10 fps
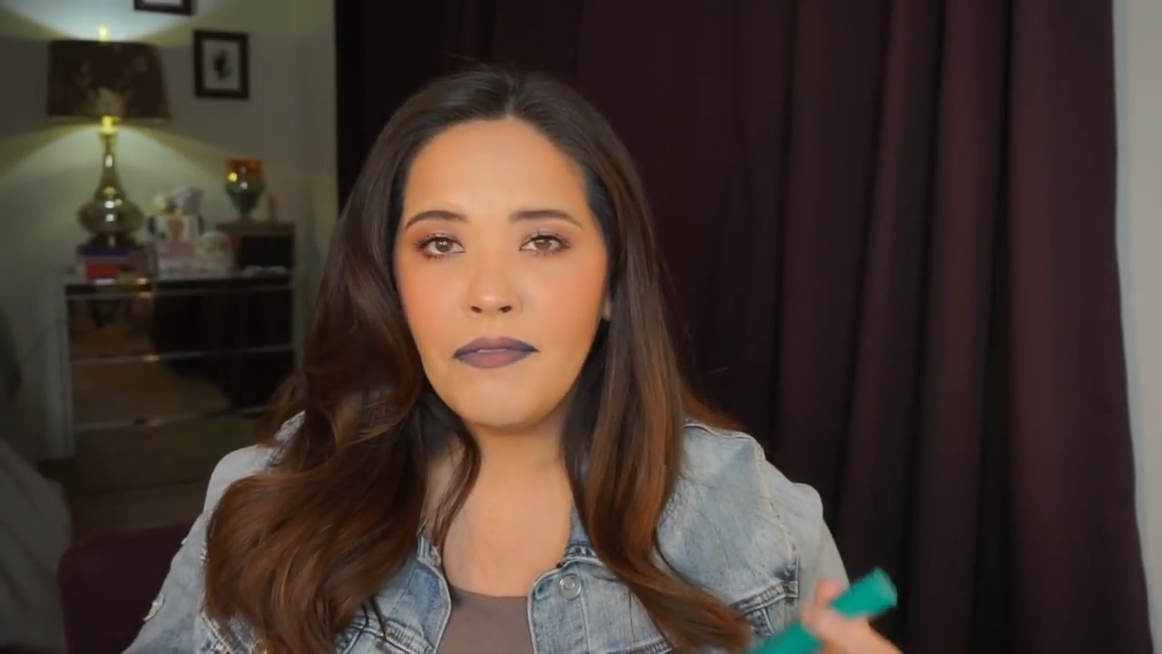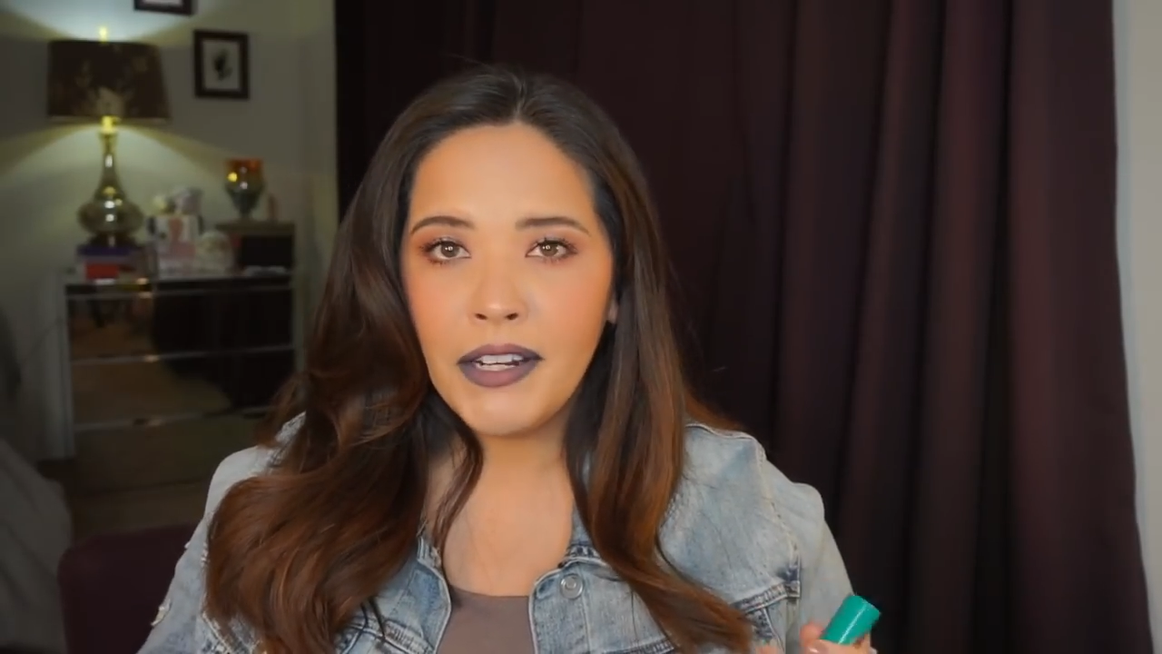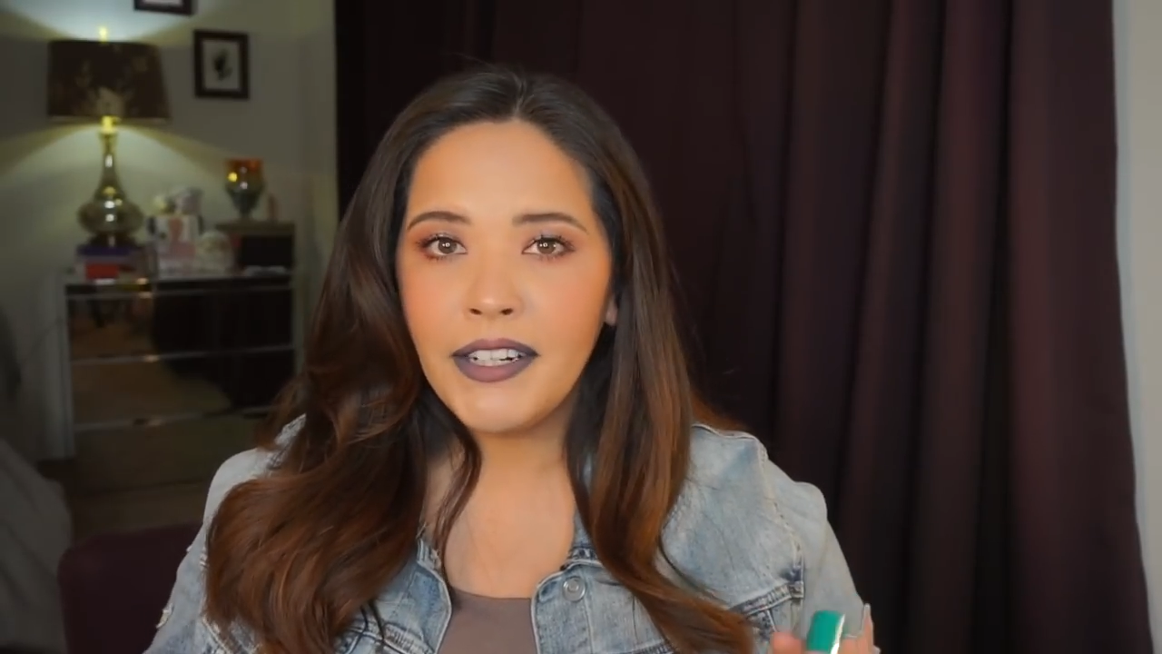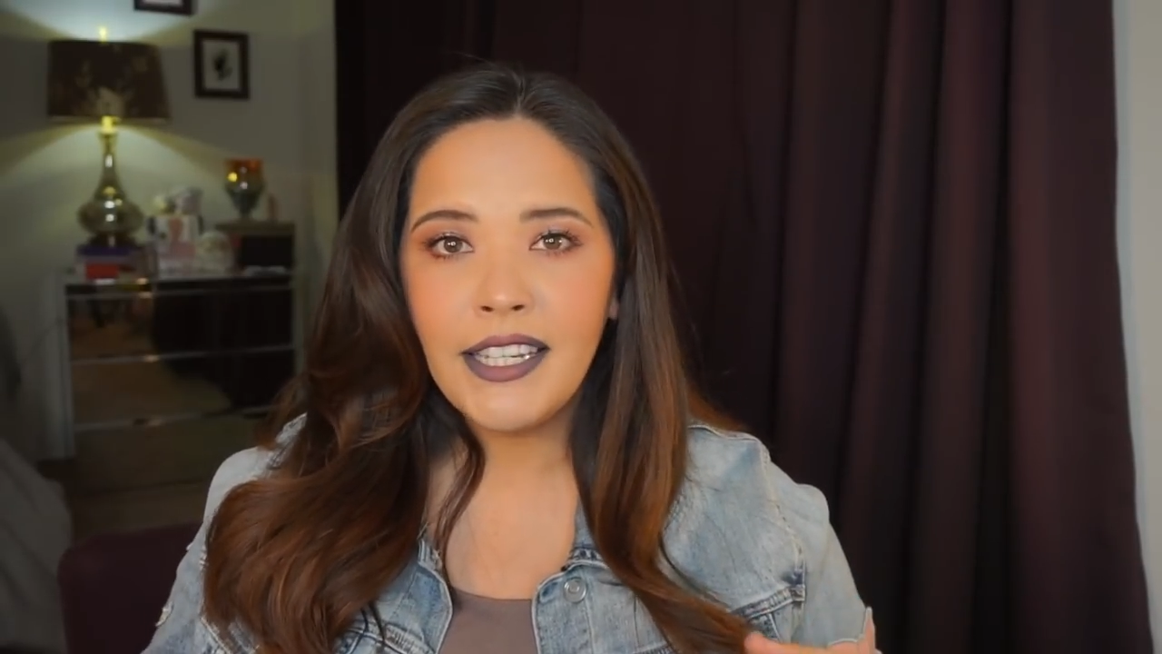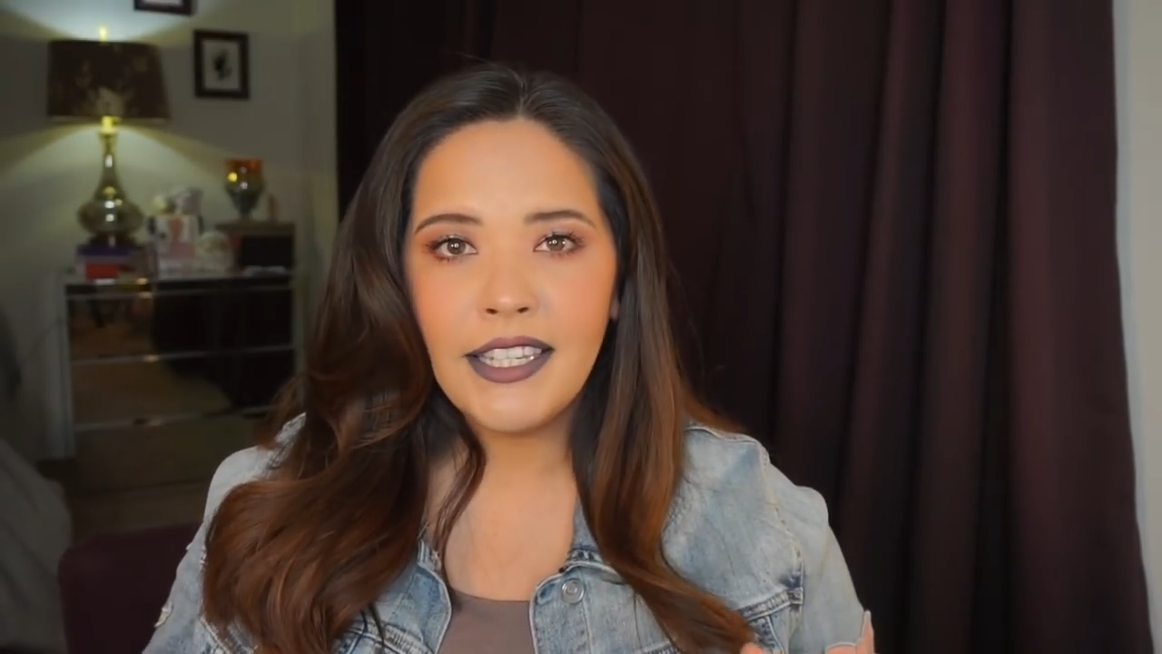
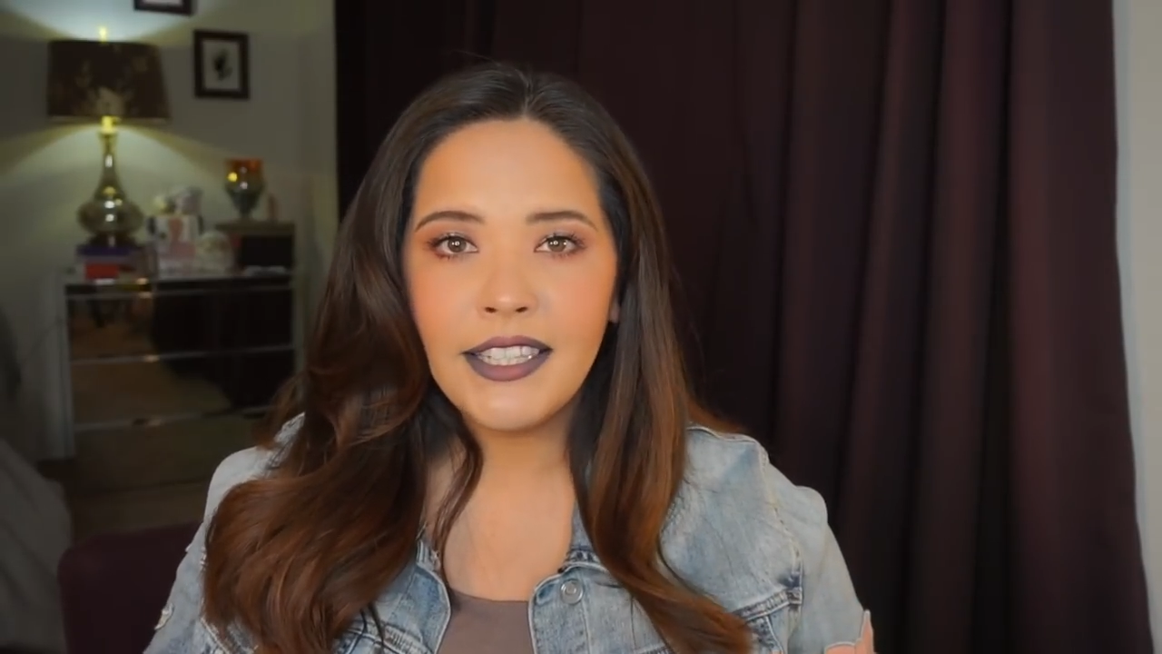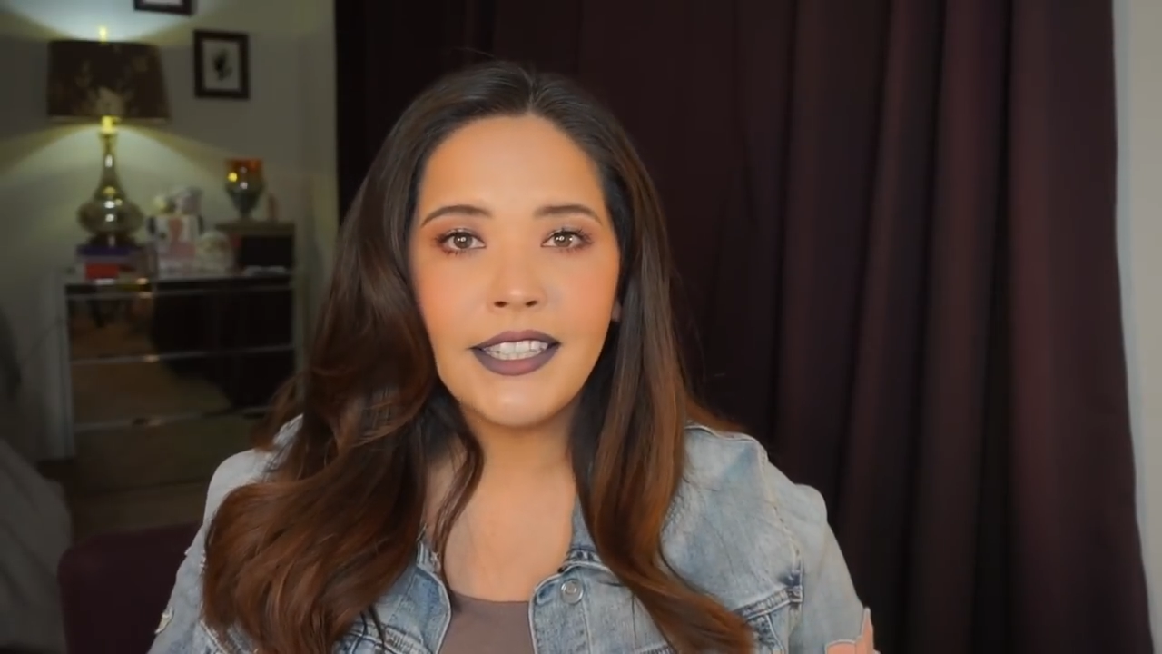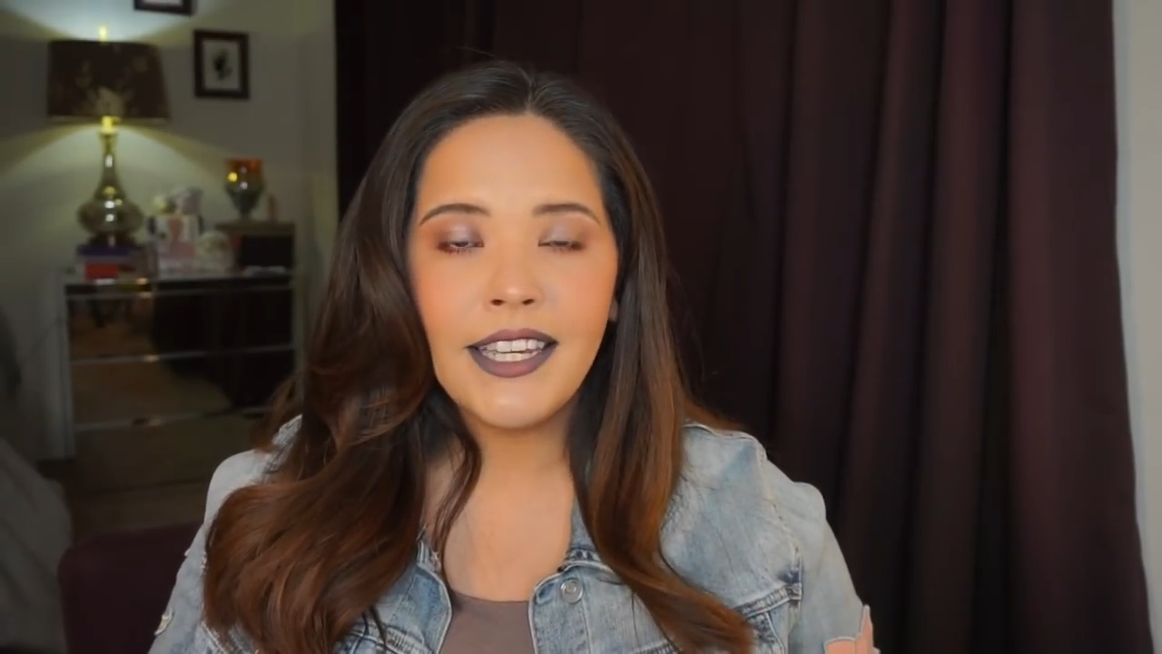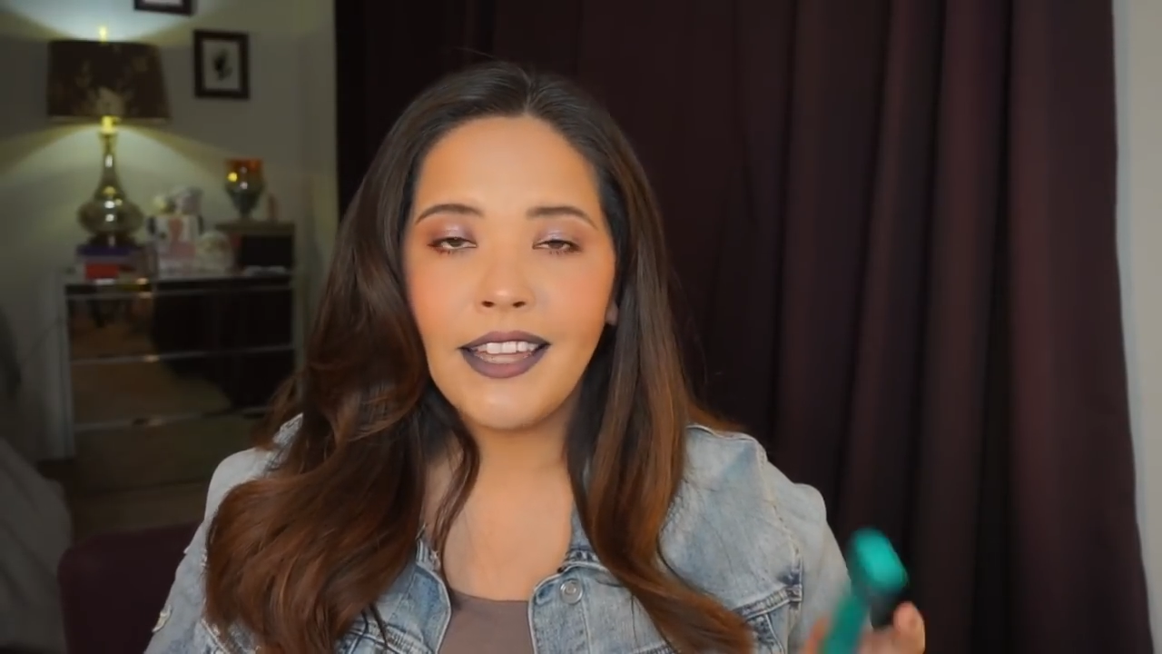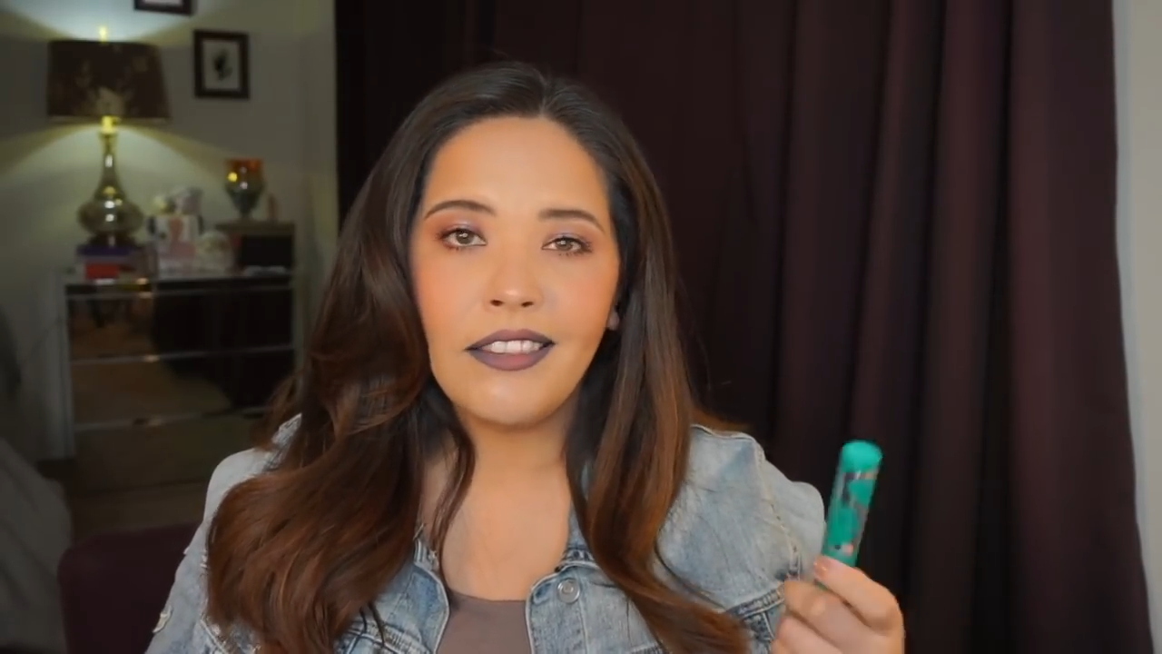very
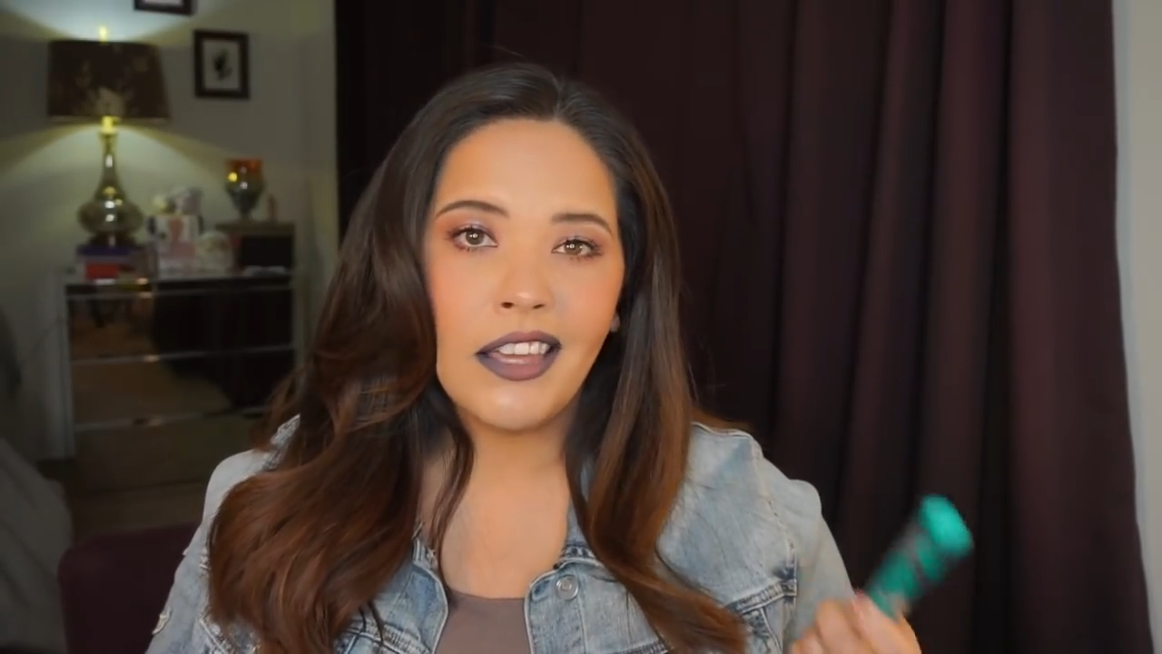easily at